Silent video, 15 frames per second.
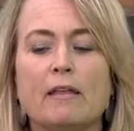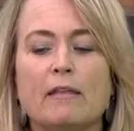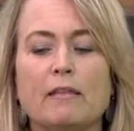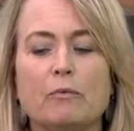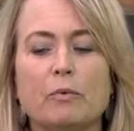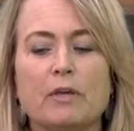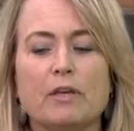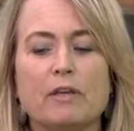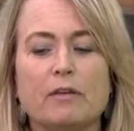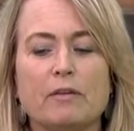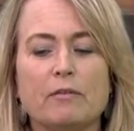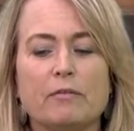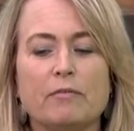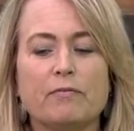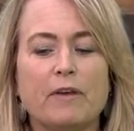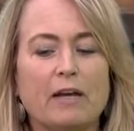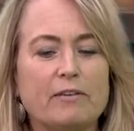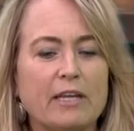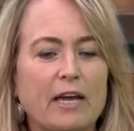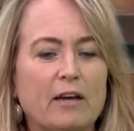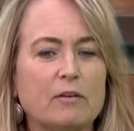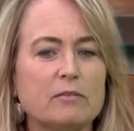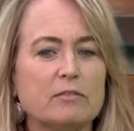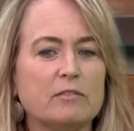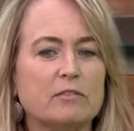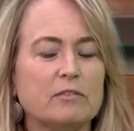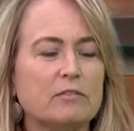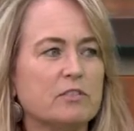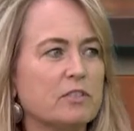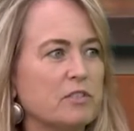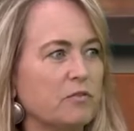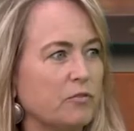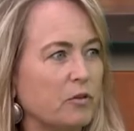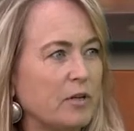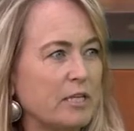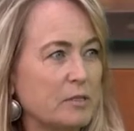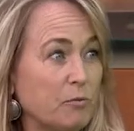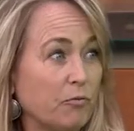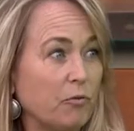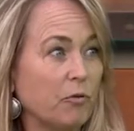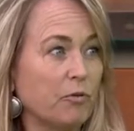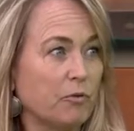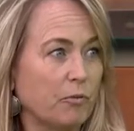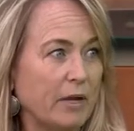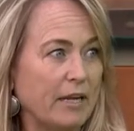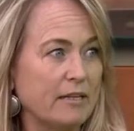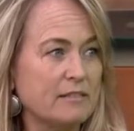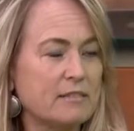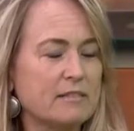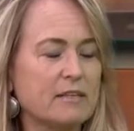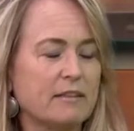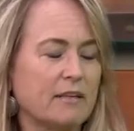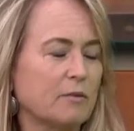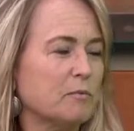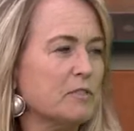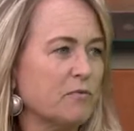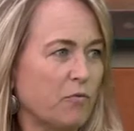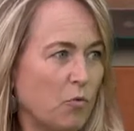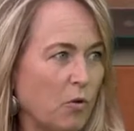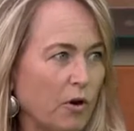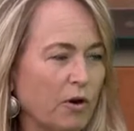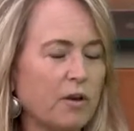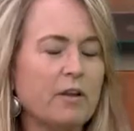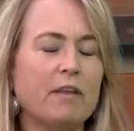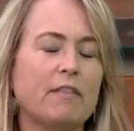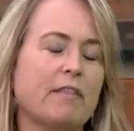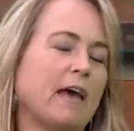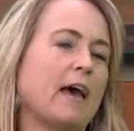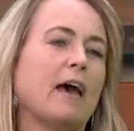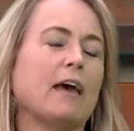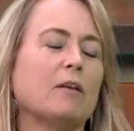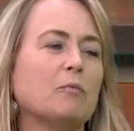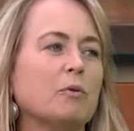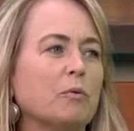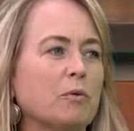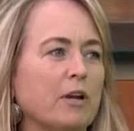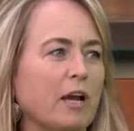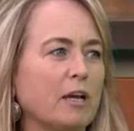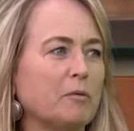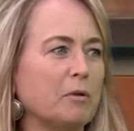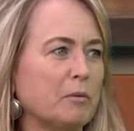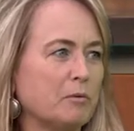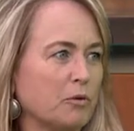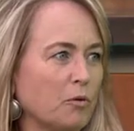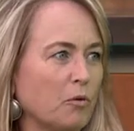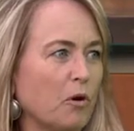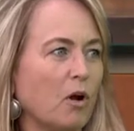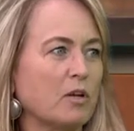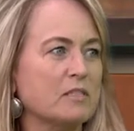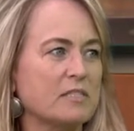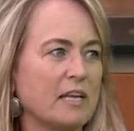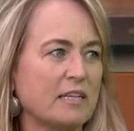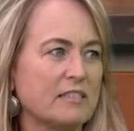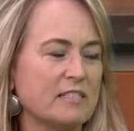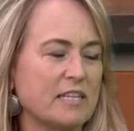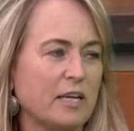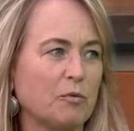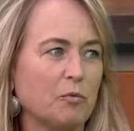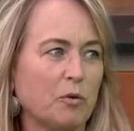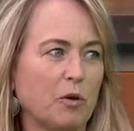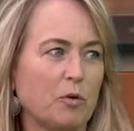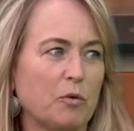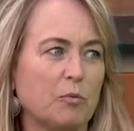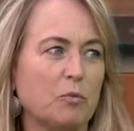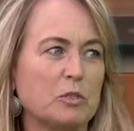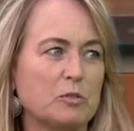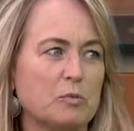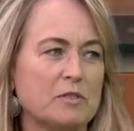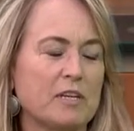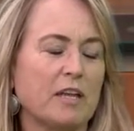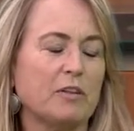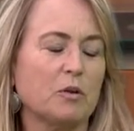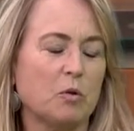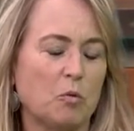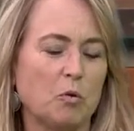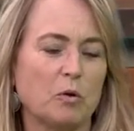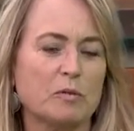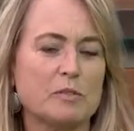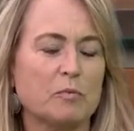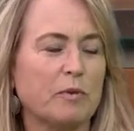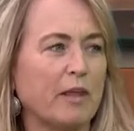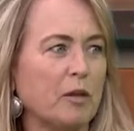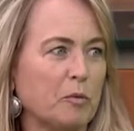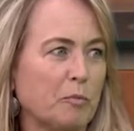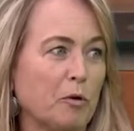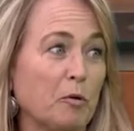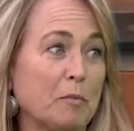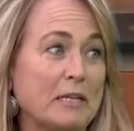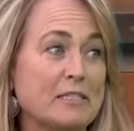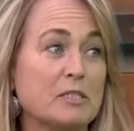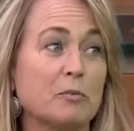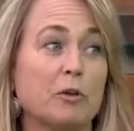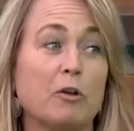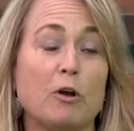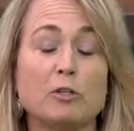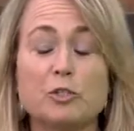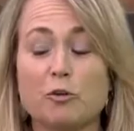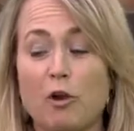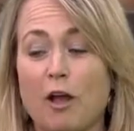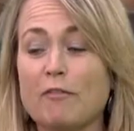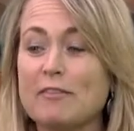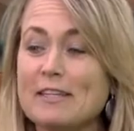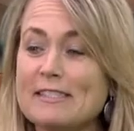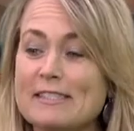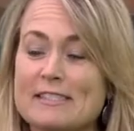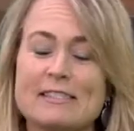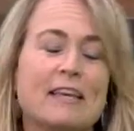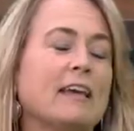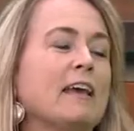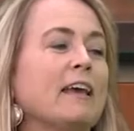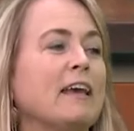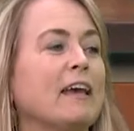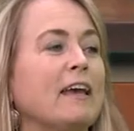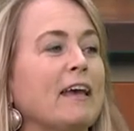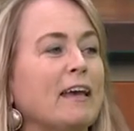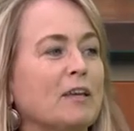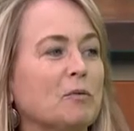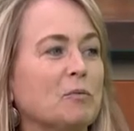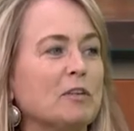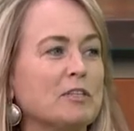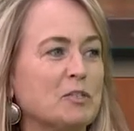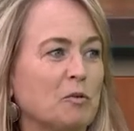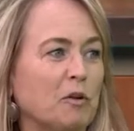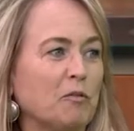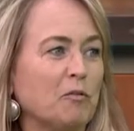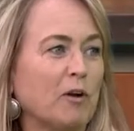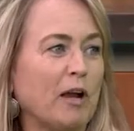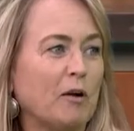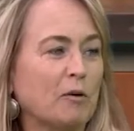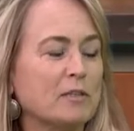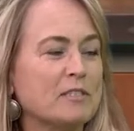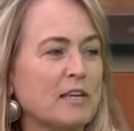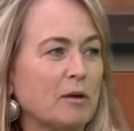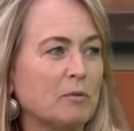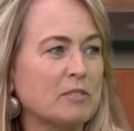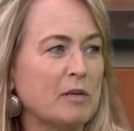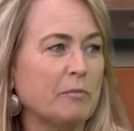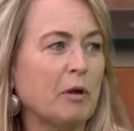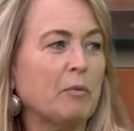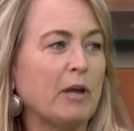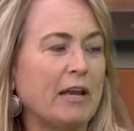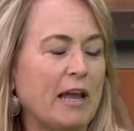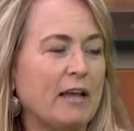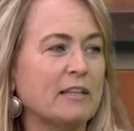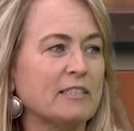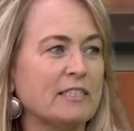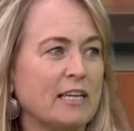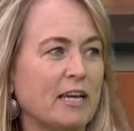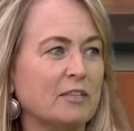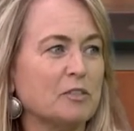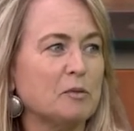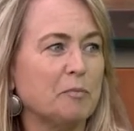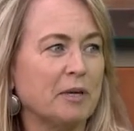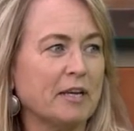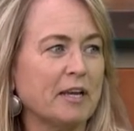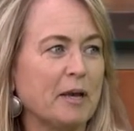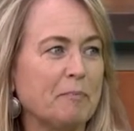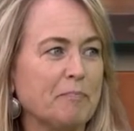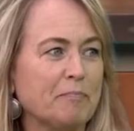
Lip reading: we found out just a few days before the race, I think it was 4, that we were not going to be able to cross that state road, which was on the course, without the permit. So we called your office, and within 24 hours, I was on my way to Allentown to pick up